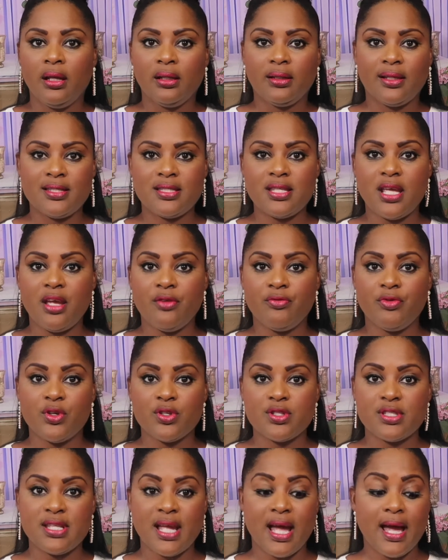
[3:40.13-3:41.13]
Let's say if
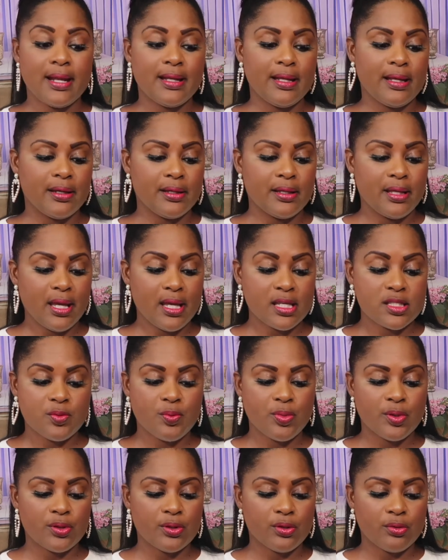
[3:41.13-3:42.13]
you're signing a guest
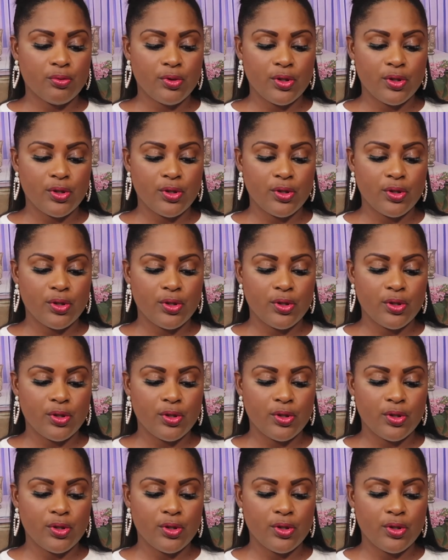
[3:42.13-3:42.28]
book,